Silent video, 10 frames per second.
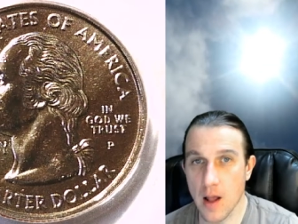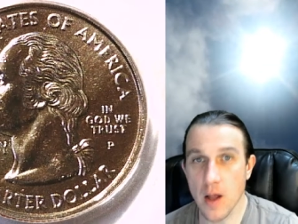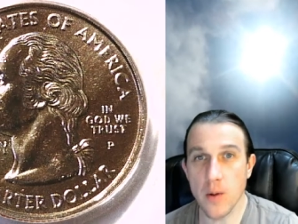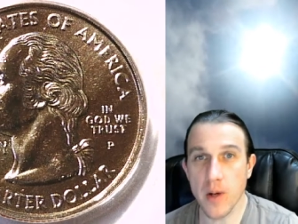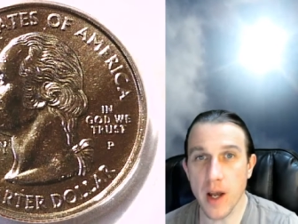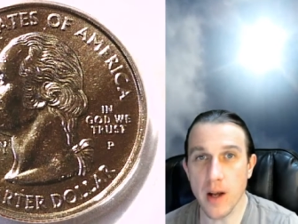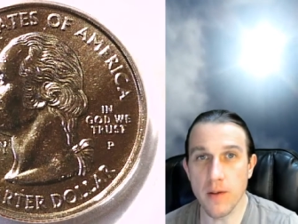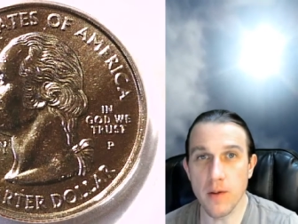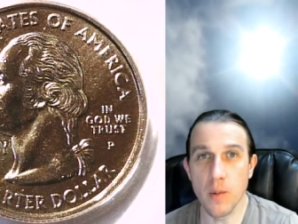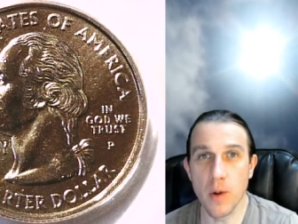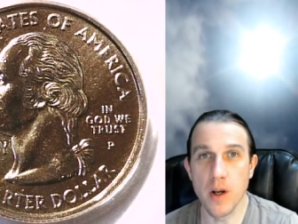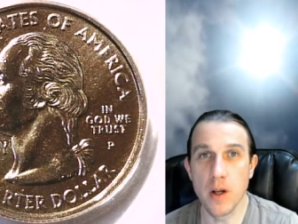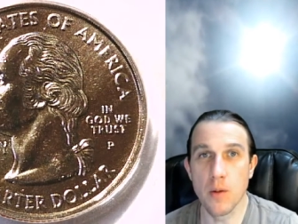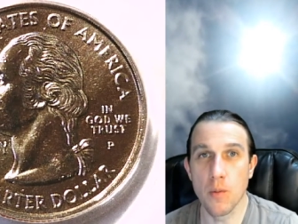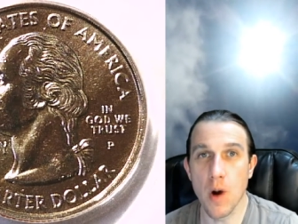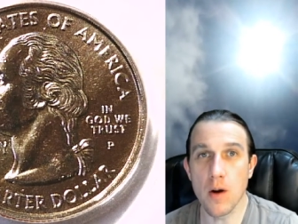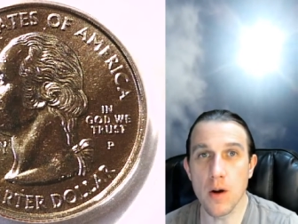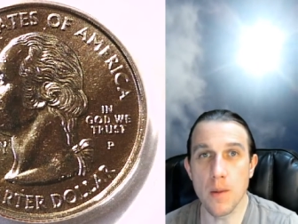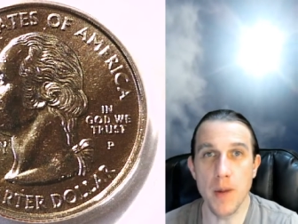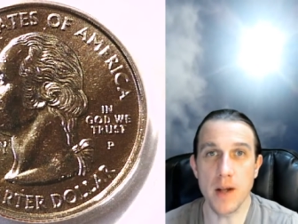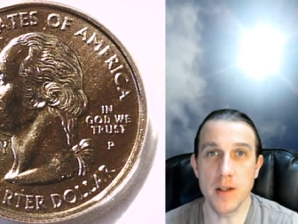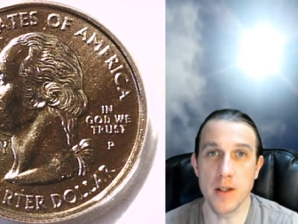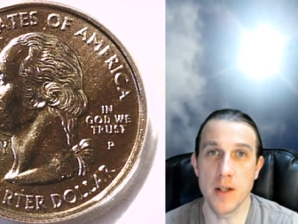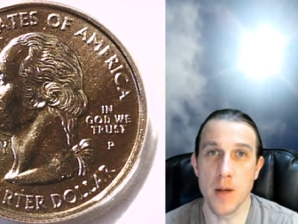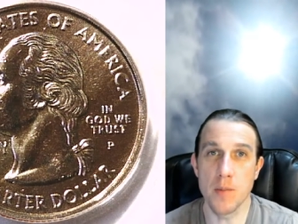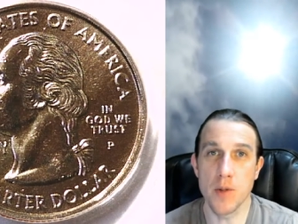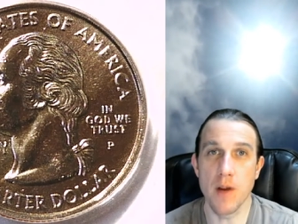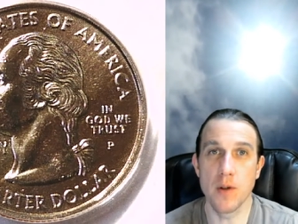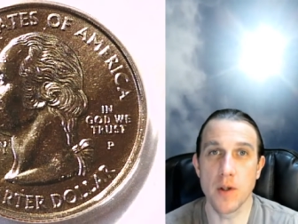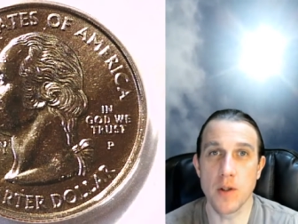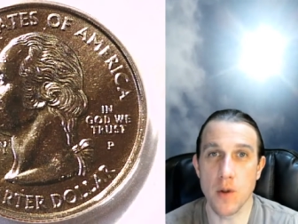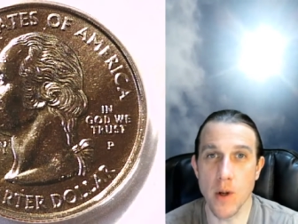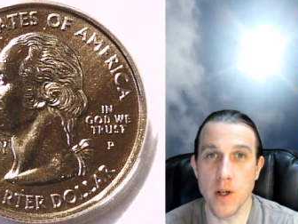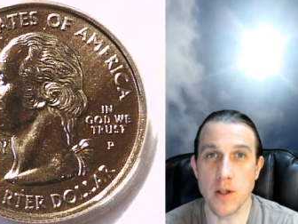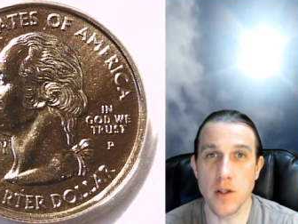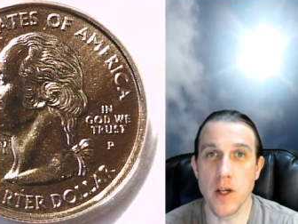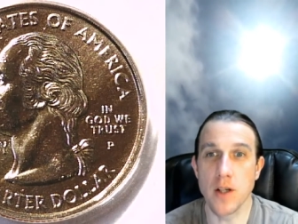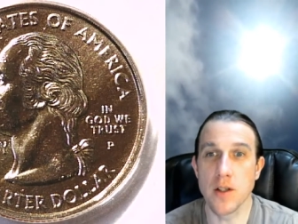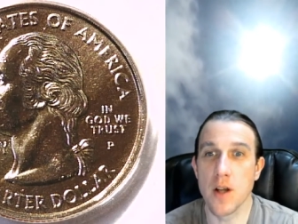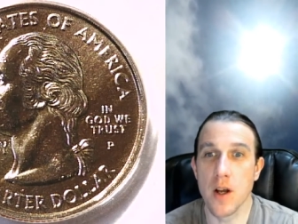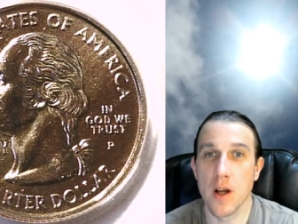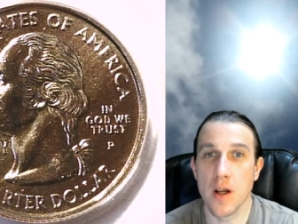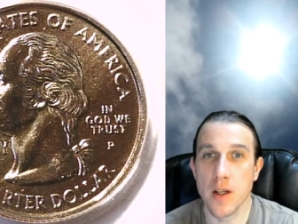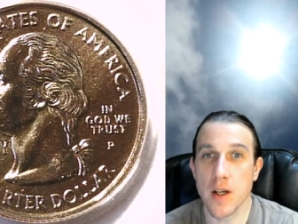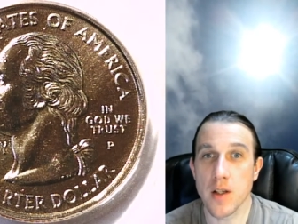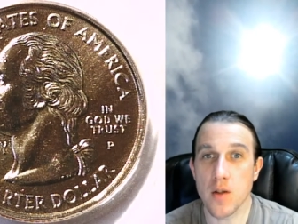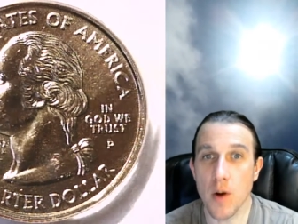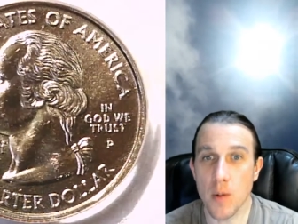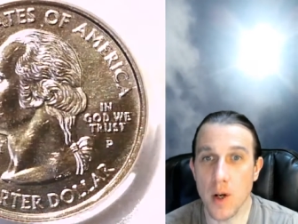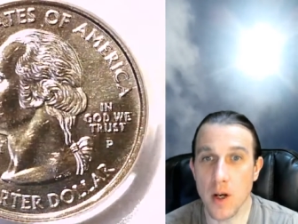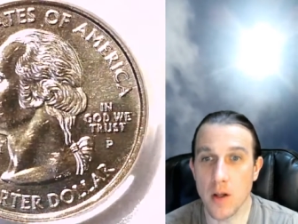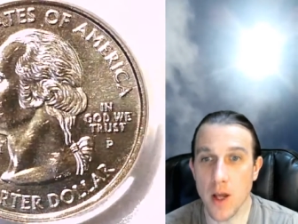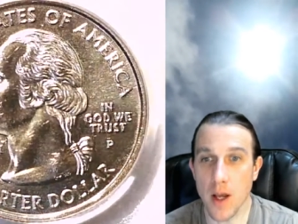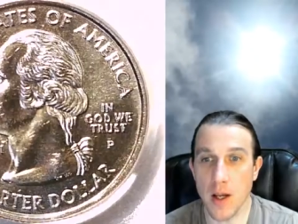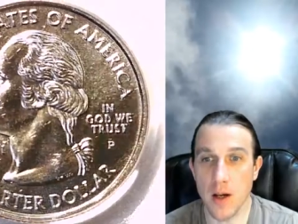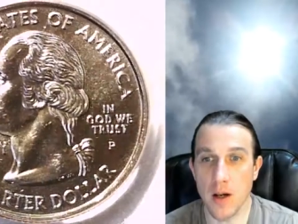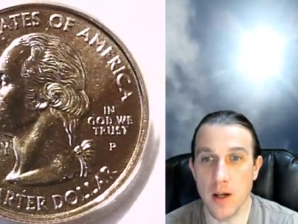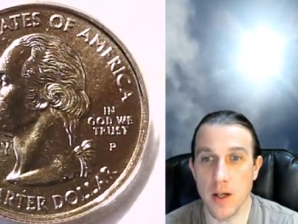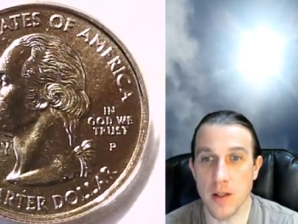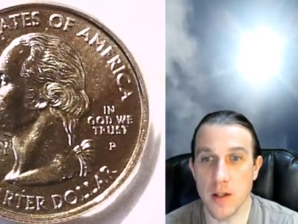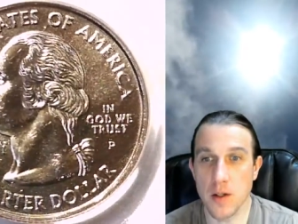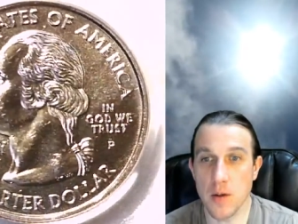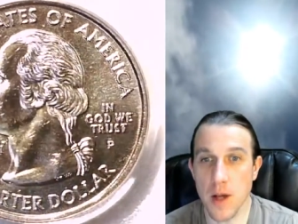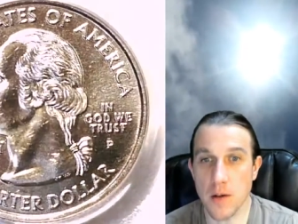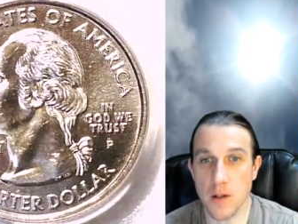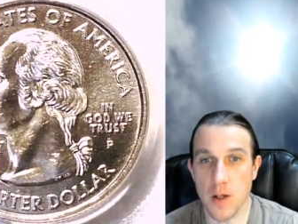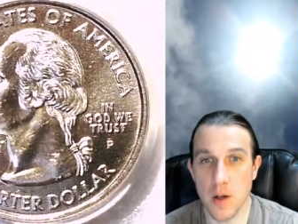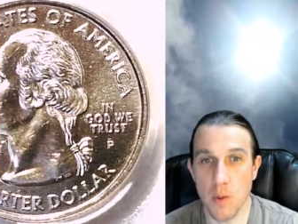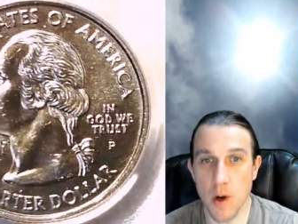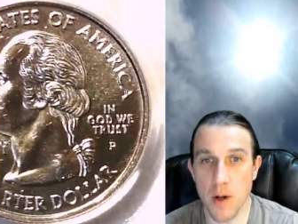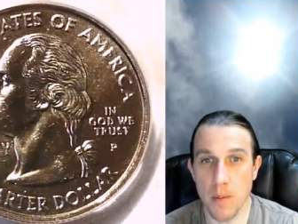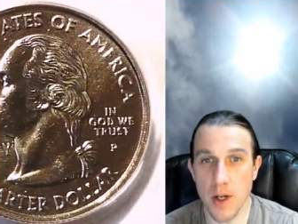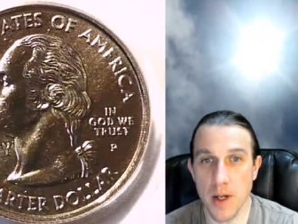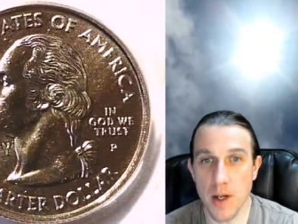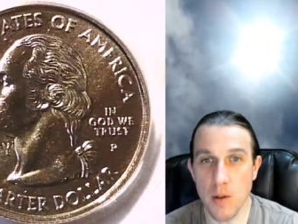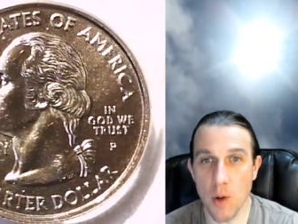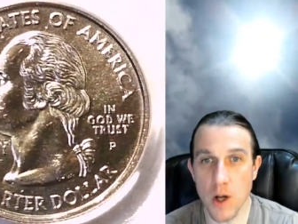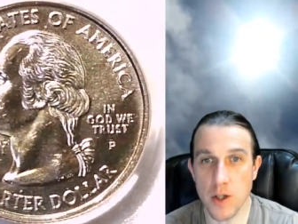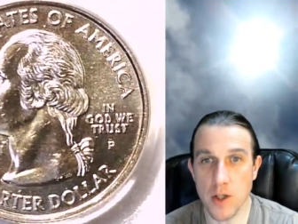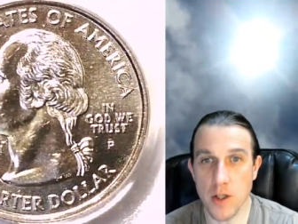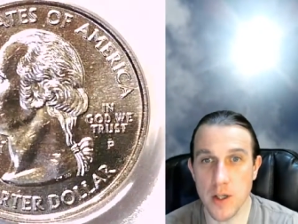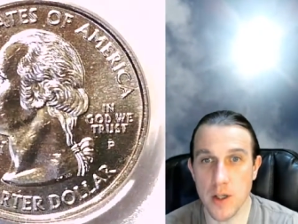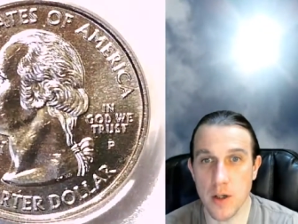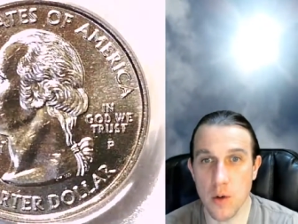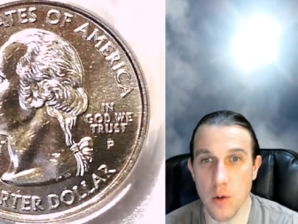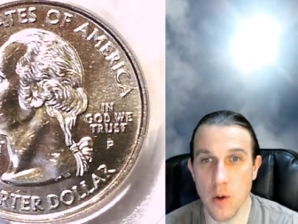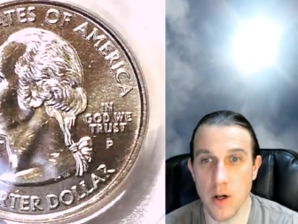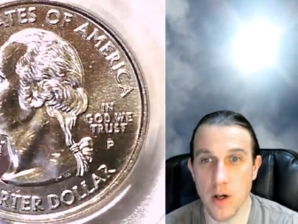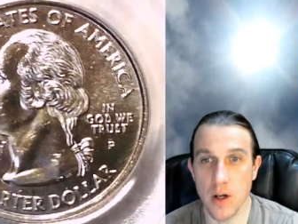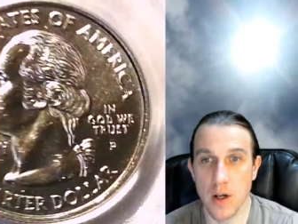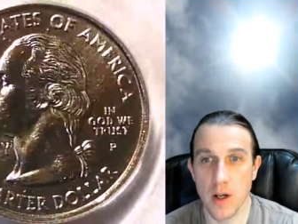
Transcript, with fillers: Hello again everyone, and welcome back to Time Traveler's Coin Exchange. The next coin we're going to look at here is a two thousand one P Washington Quarter.